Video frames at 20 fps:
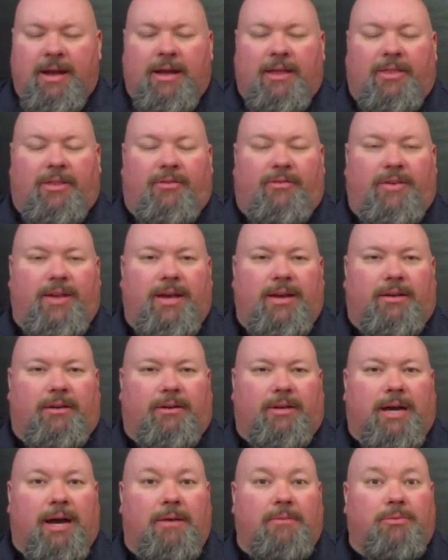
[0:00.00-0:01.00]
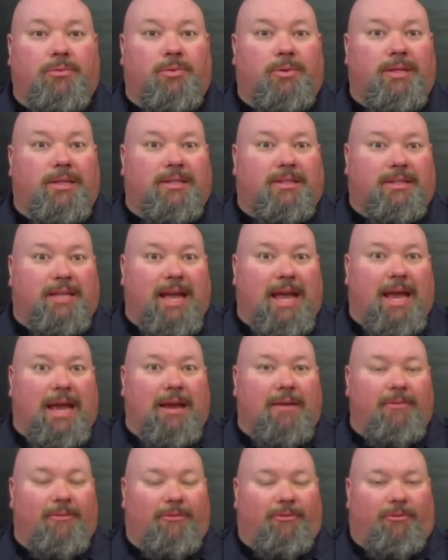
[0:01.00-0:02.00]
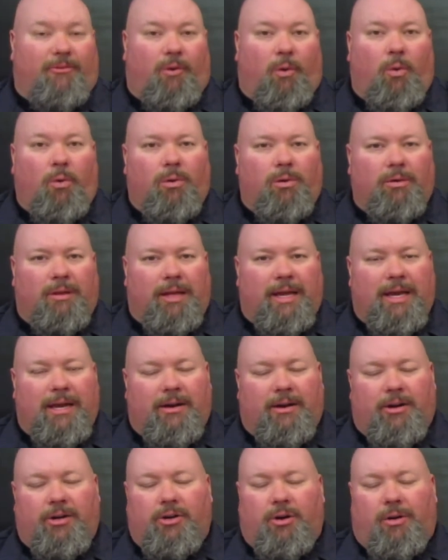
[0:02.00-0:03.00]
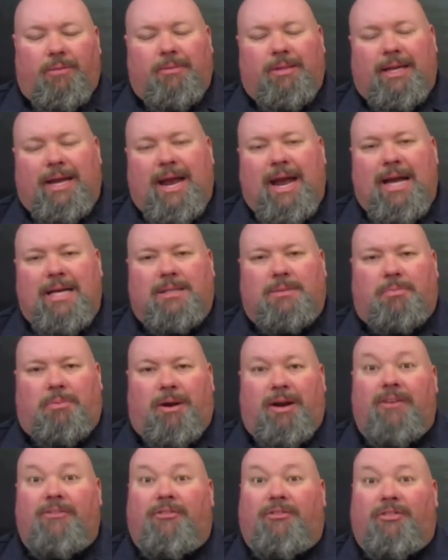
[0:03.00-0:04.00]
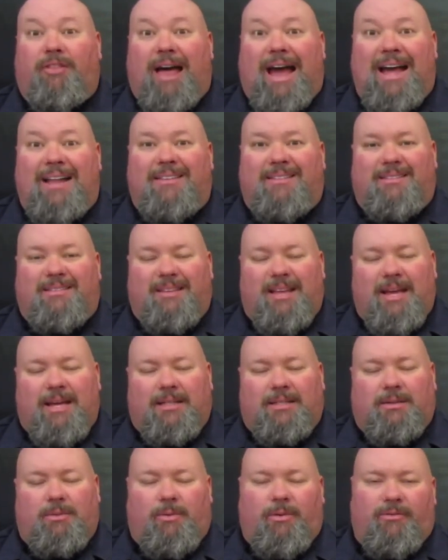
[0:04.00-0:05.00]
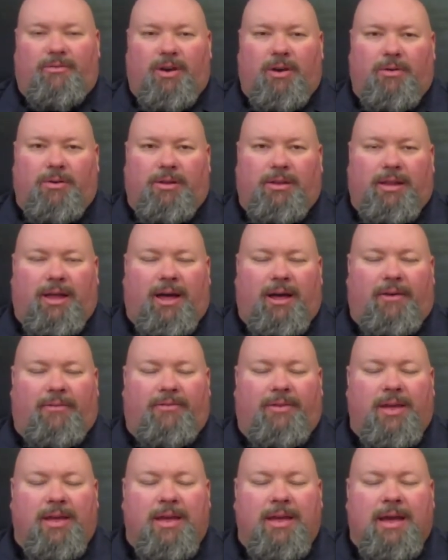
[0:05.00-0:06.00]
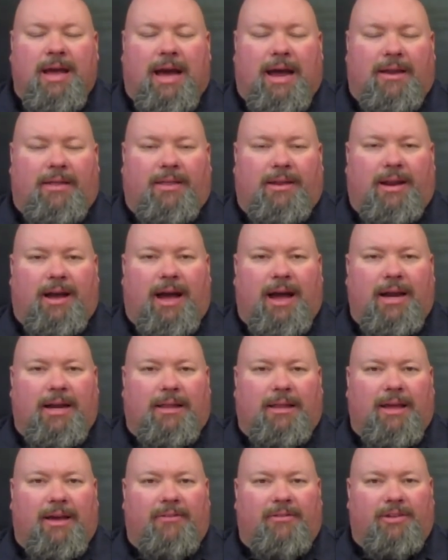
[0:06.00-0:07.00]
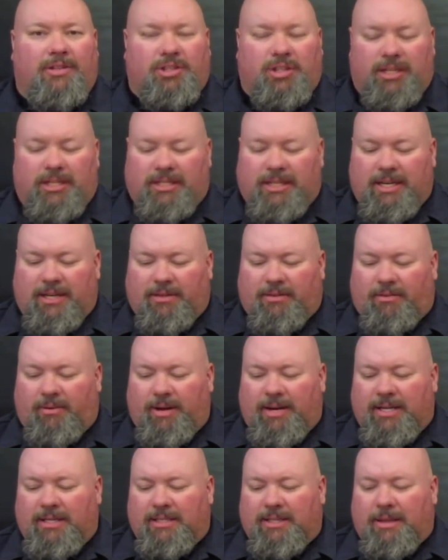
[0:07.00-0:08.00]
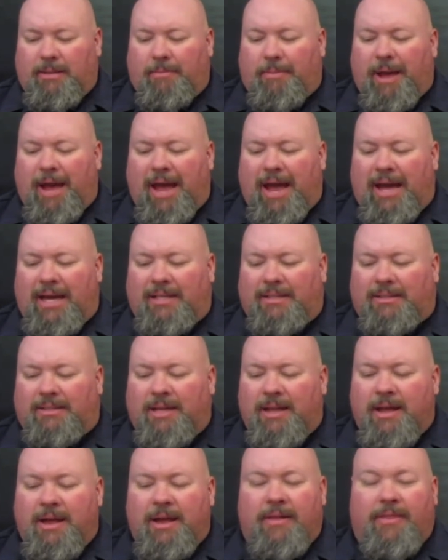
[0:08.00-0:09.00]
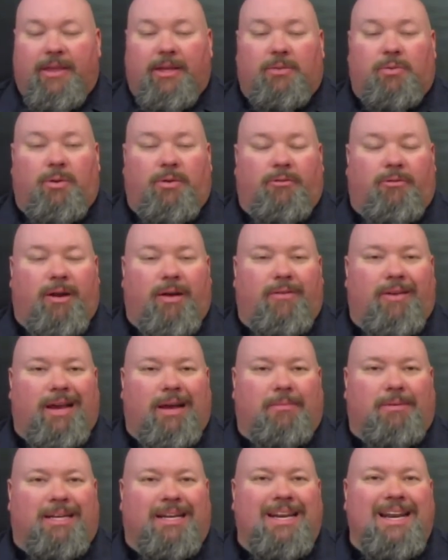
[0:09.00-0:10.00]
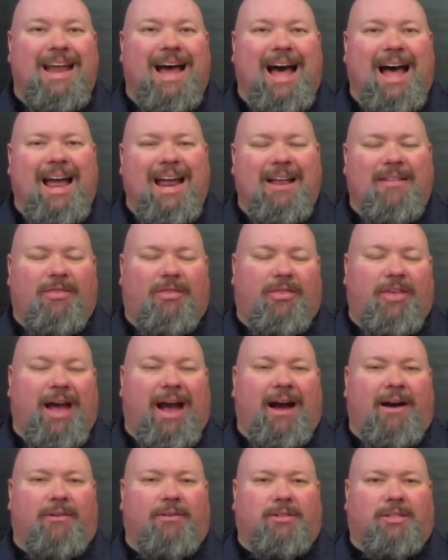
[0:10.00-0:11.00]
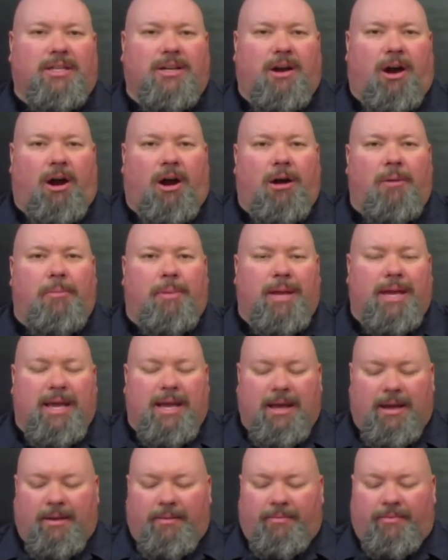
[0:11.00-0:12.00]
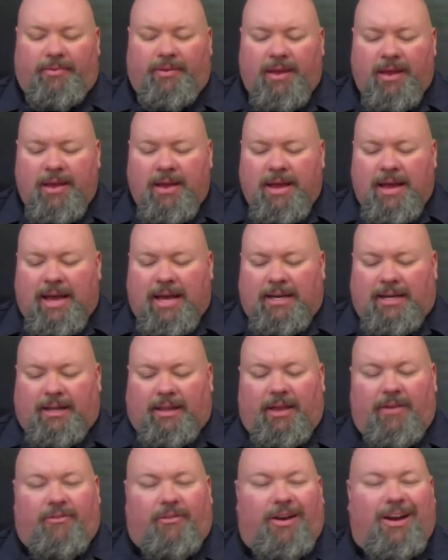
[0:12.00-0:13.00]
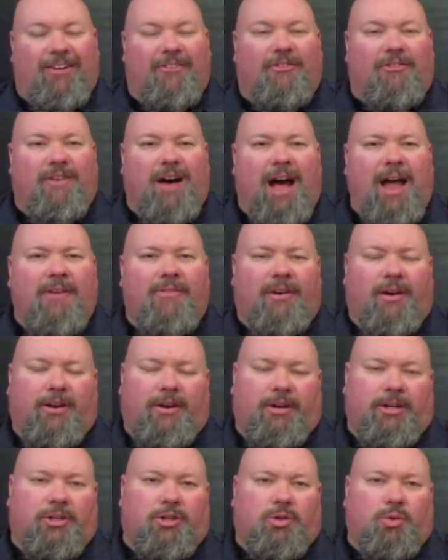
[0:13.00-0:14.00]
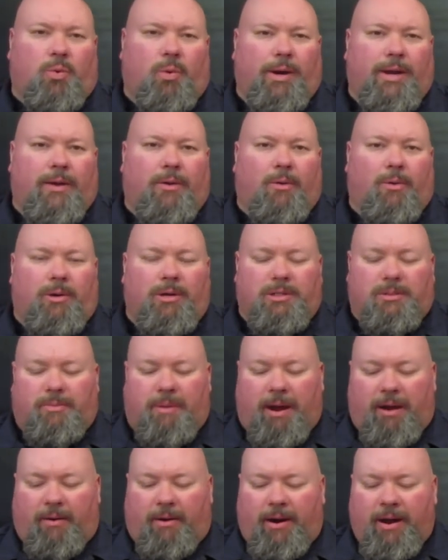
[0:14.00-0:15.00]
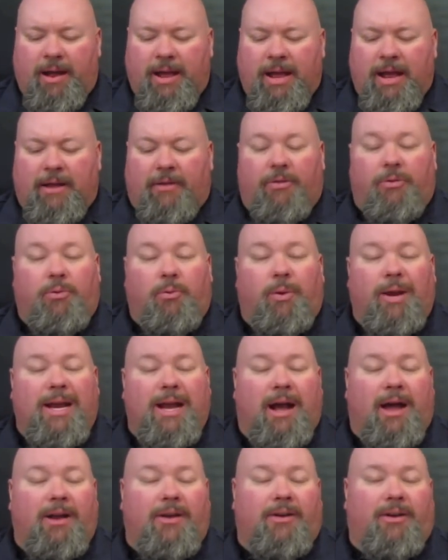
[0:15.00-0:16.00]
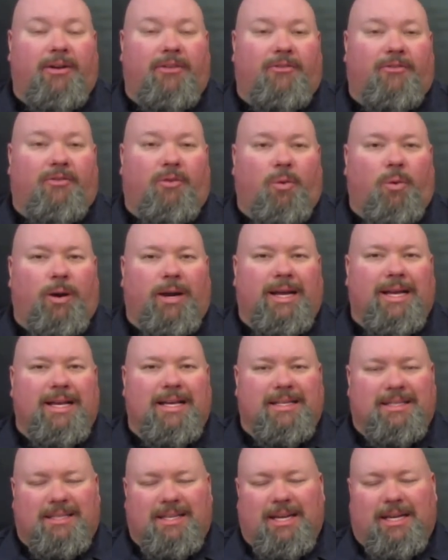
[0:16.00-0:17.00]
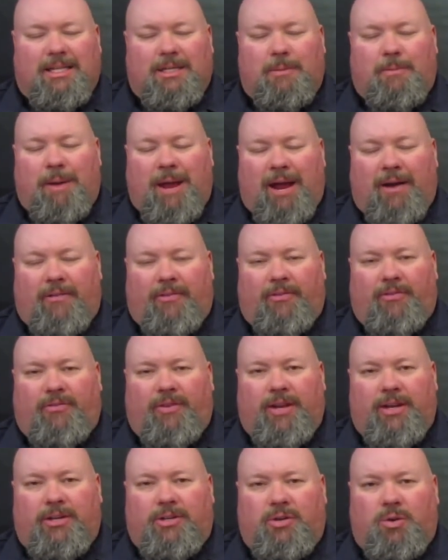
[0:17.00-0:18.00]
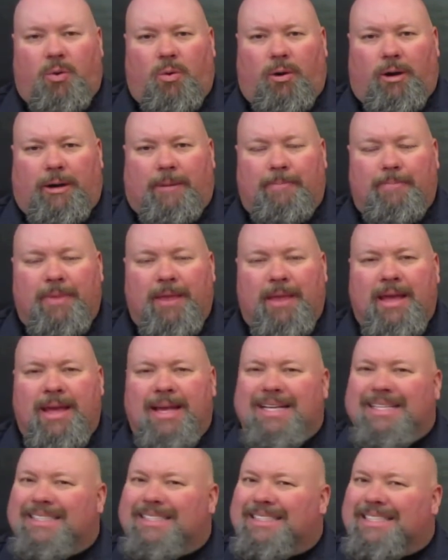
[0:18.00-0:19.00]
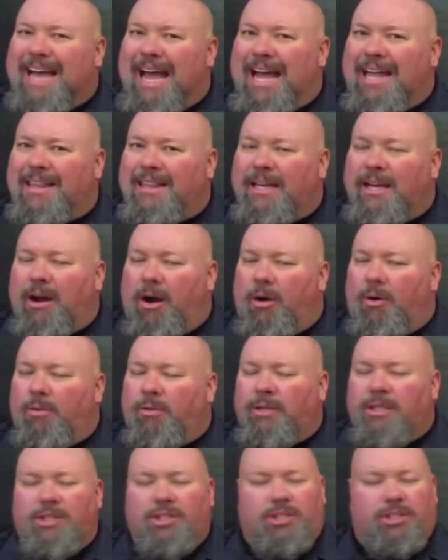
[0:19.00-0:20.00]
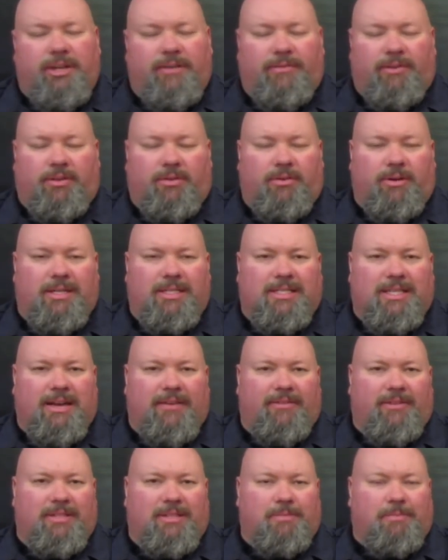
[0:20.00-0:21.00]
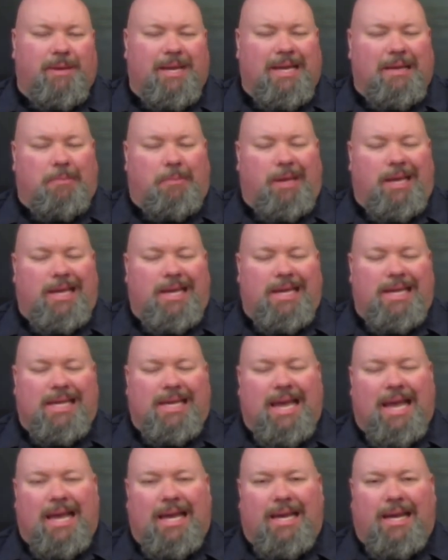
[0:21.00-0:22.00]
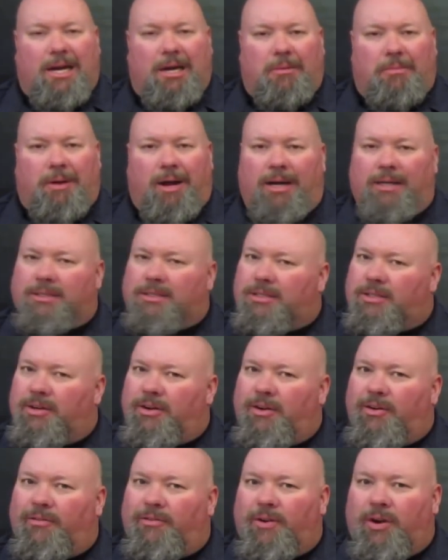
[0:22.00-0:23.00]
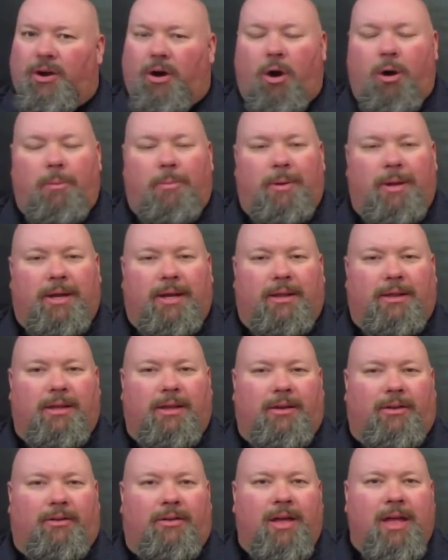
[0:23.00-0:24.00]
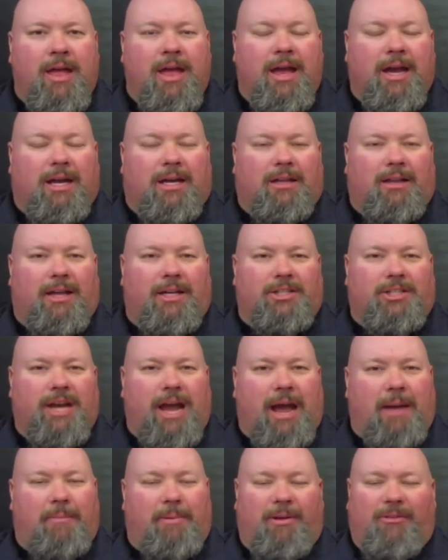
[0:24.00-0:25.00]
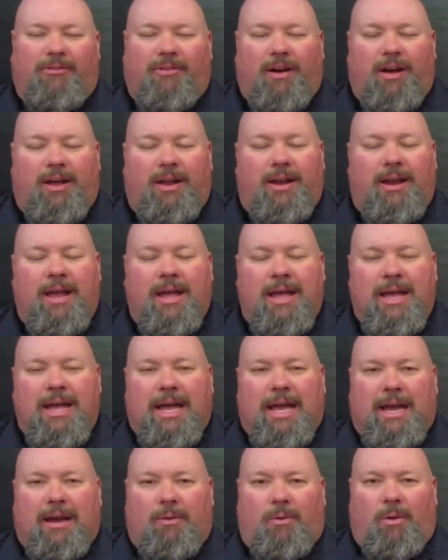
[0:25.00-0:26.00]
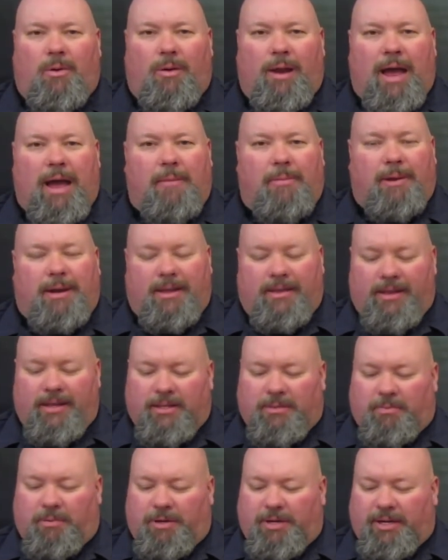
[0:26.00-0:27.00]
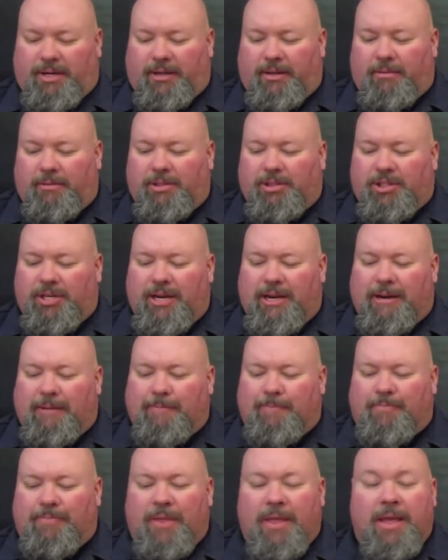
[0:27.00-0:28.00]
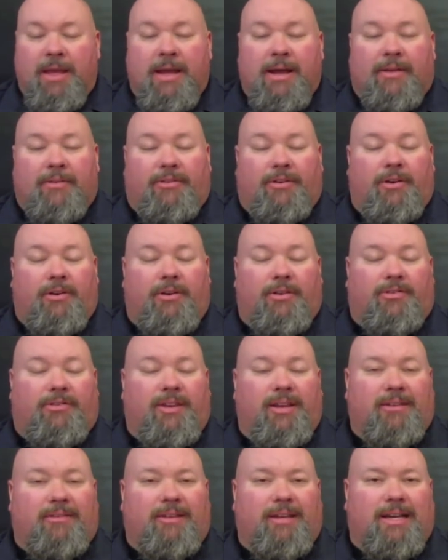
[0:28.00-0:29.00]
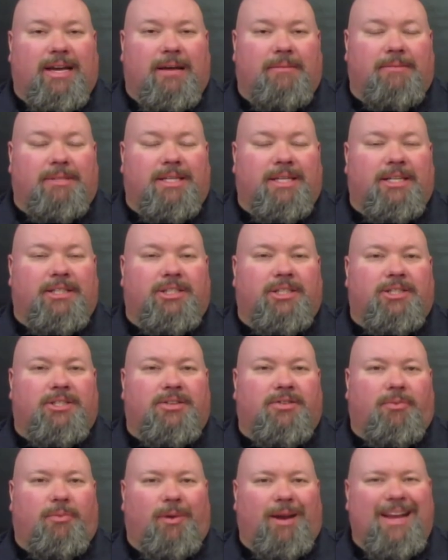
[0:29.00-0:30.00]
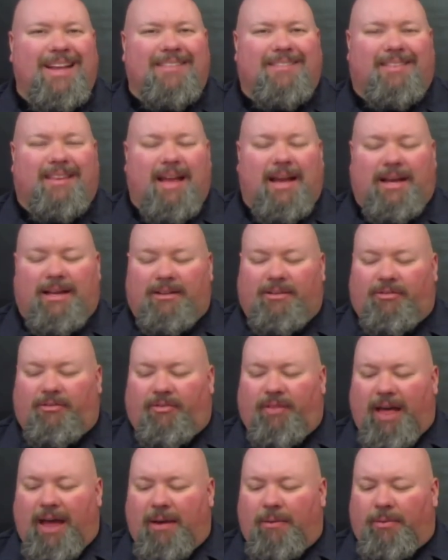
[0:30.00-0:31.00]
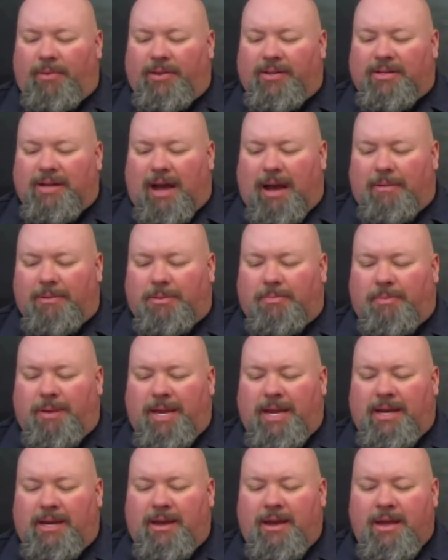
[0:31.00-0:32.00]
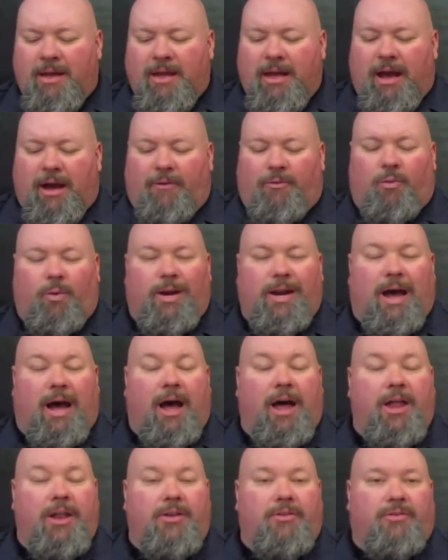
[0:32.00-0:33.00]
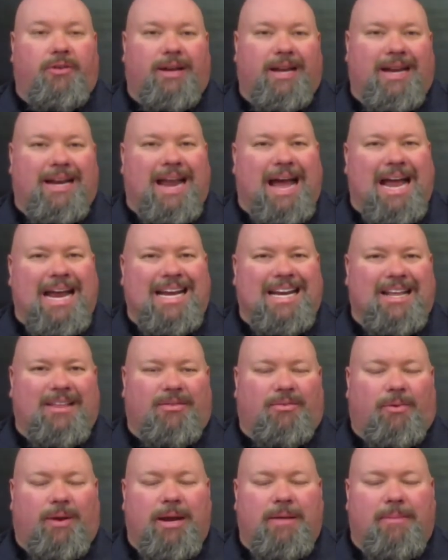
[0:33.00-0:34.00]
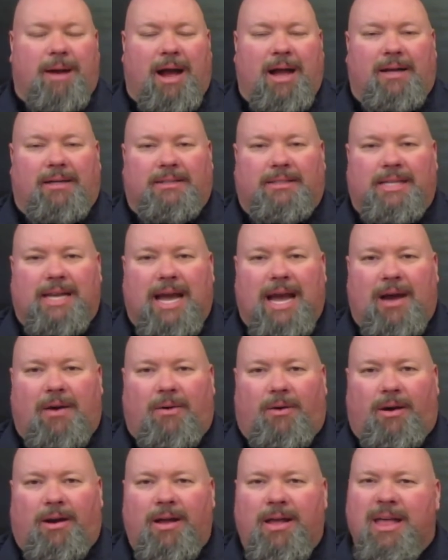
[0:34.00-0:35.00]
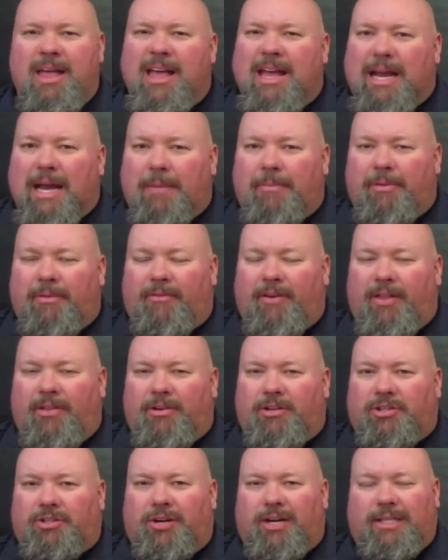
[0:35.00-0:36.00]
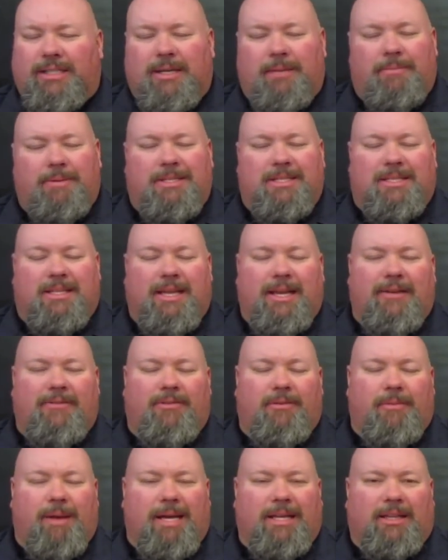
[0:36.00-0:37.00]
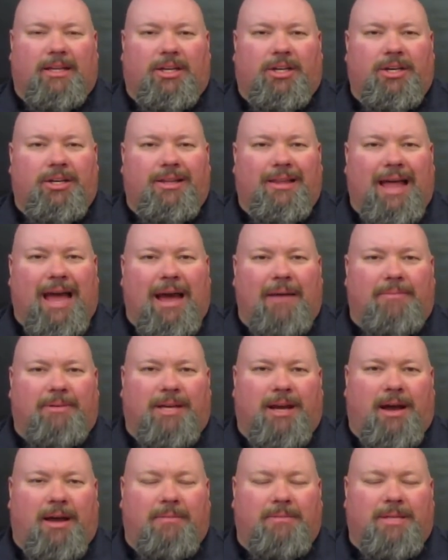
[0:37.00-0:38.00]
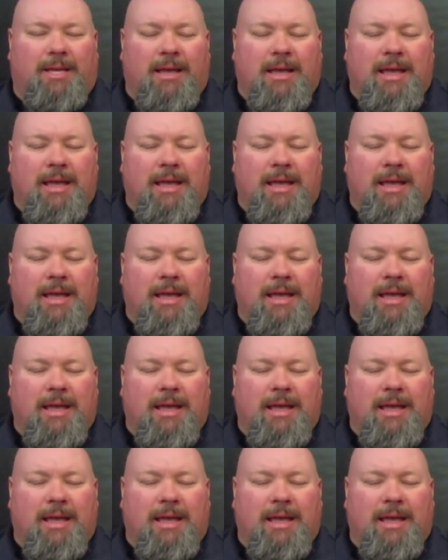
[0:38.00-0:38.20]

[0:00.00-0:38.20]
The vehicle comes with the same 4-liter, normally aspirated, flat 6 that we've known and loved out of the 911 GT3s in the past. This one revving up to 9,000 RPMs and delivering 520 horsepower, 346 pounds-feet of torque. Sadly, only shifted through a 7-speed PDK gearbox, so if you're hoping a little clutch-happy fun, it won't happen in this particular machine. 0 to 60 comes in just 3 seconds flat with a top speed of 193 miles an hour. A couple of other tricks up its sleeve to make the good lap times.